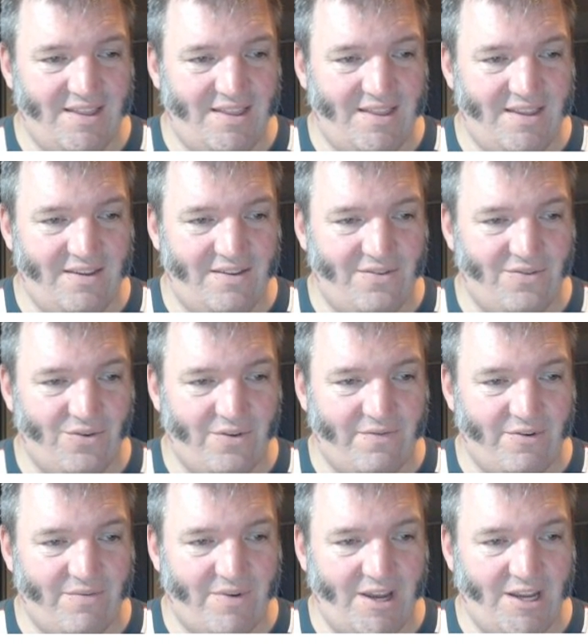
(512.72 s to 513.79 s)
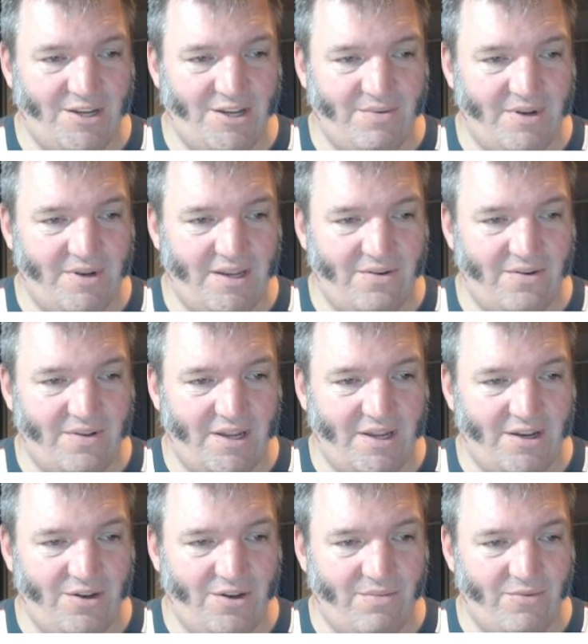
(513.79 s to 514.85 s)
this sort of arrangement here in that
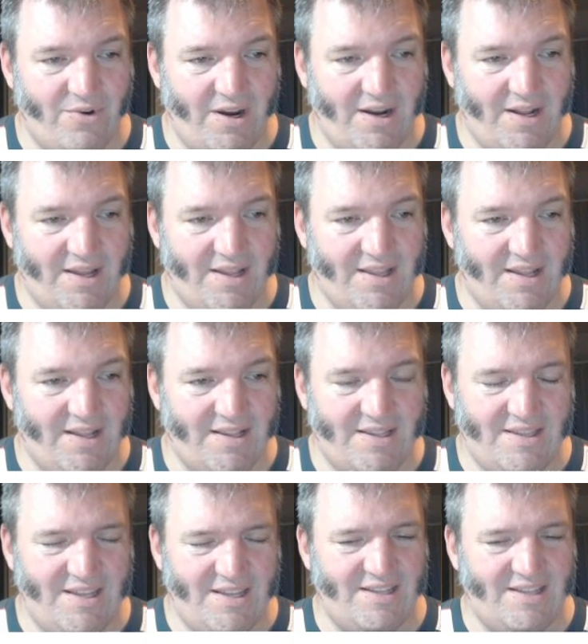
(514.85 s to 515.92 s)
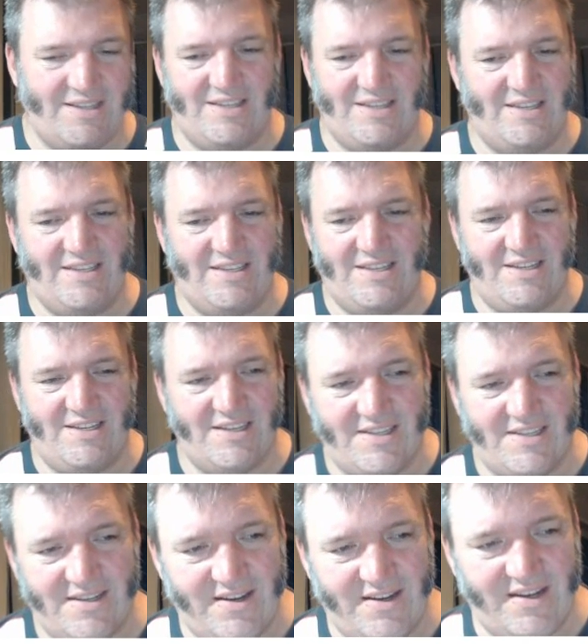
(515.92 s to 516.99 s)
numerator. That's
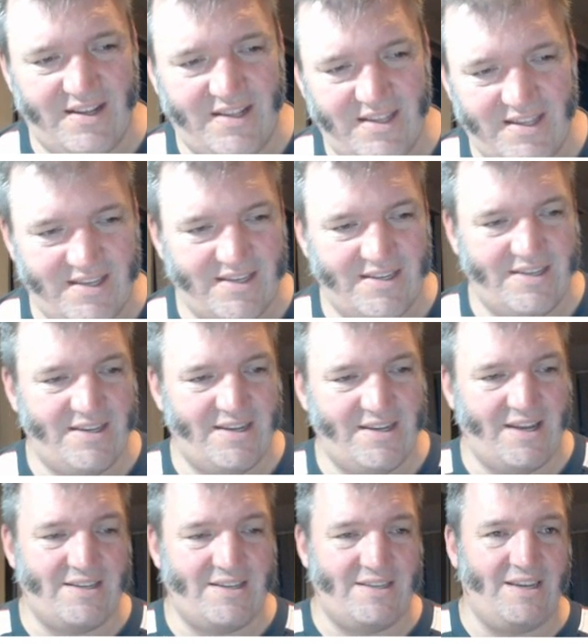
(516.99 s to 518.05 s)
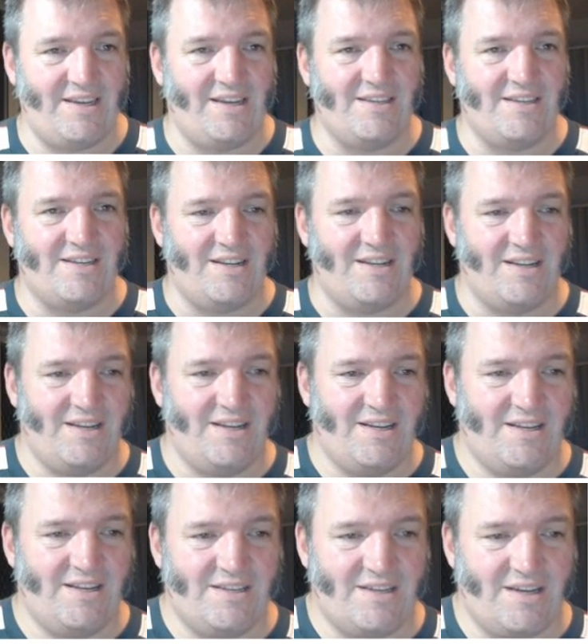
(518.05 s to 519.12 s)
just disgusting, isn't it?
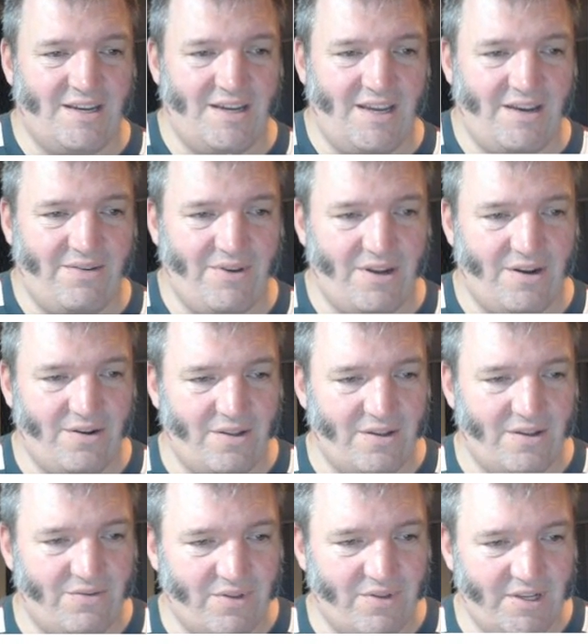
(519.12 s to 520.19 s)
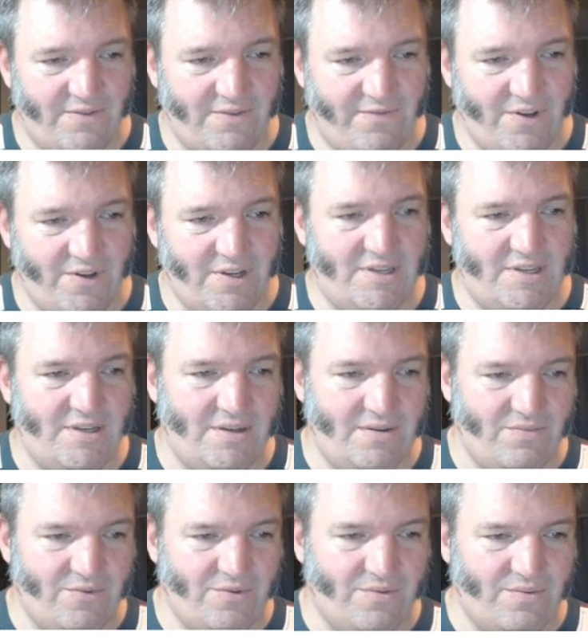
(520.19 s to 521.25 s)
So how are we going to do this? Well,
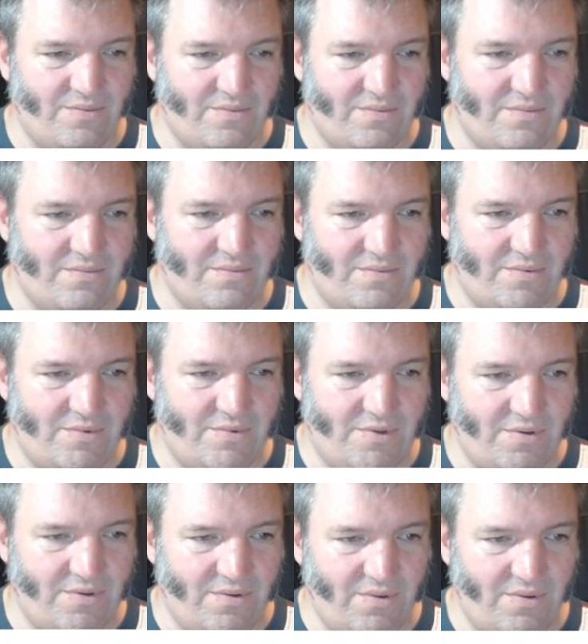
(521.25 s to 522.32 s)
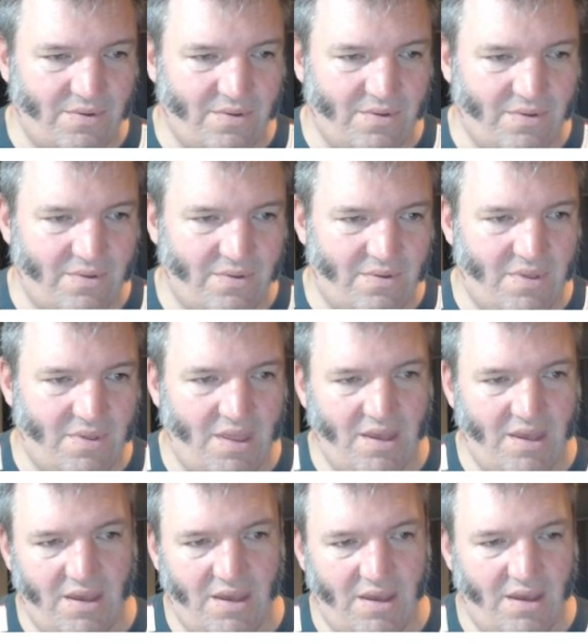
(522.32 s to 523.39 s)
we'll do
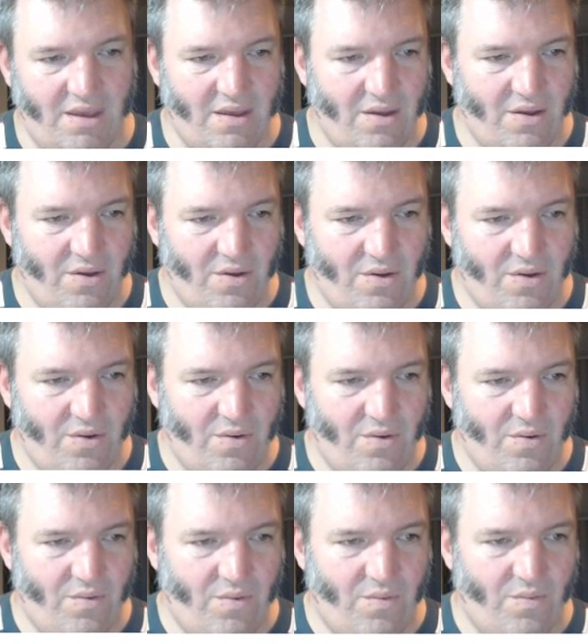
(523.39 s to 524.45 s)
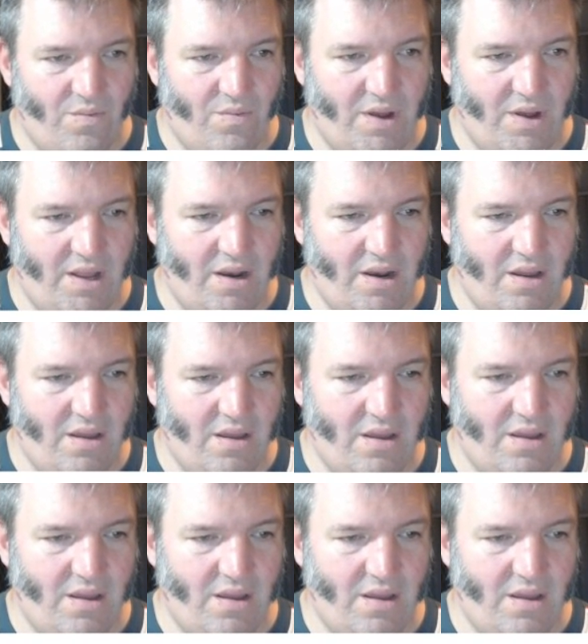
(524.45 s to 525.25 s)
the 1